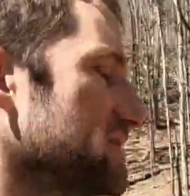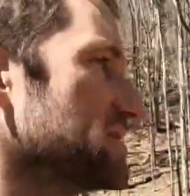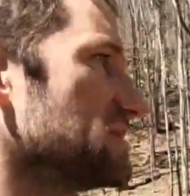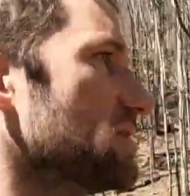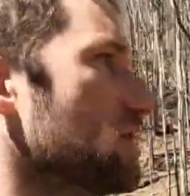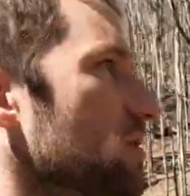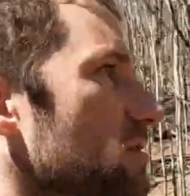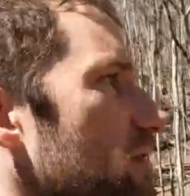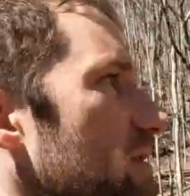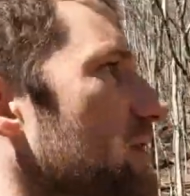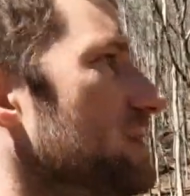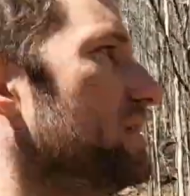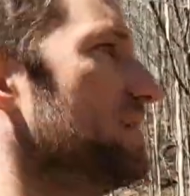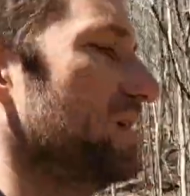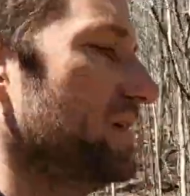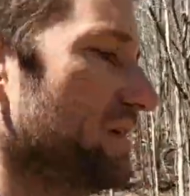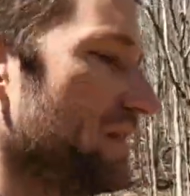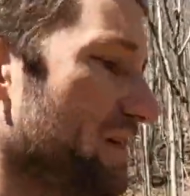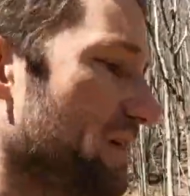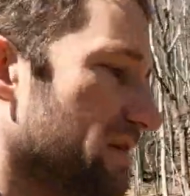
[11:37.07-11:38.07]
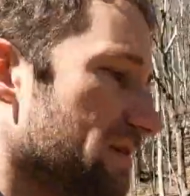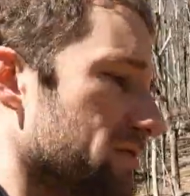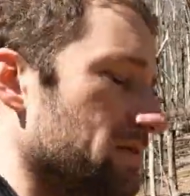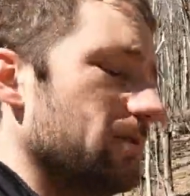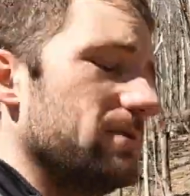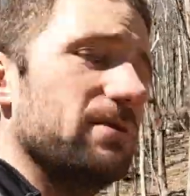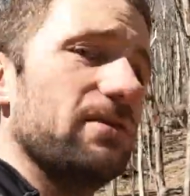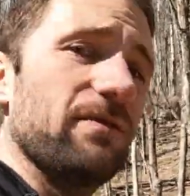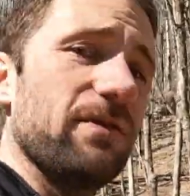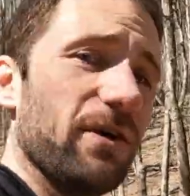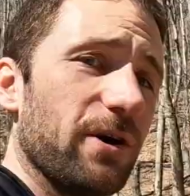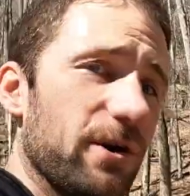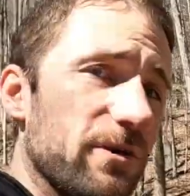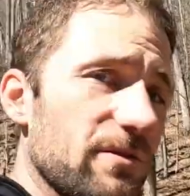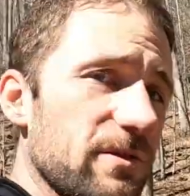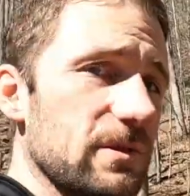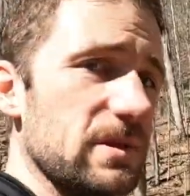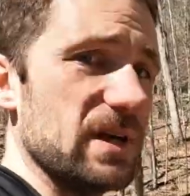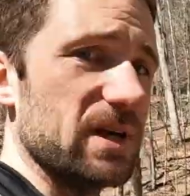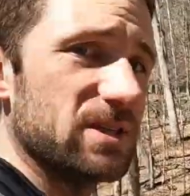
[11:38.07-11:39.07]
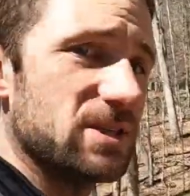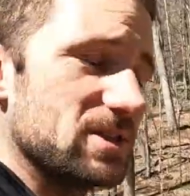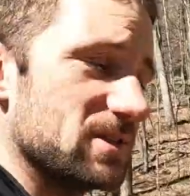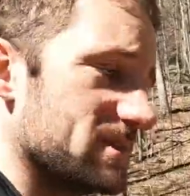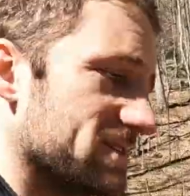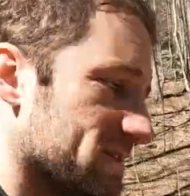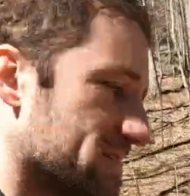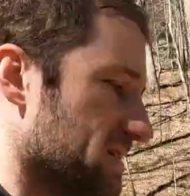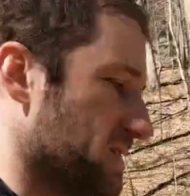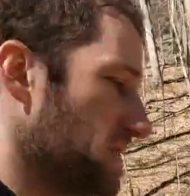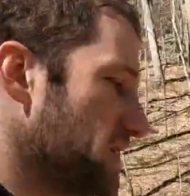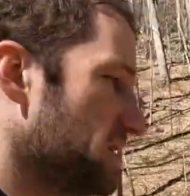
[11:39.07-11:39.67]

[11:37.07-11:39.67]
So you've heard the legends.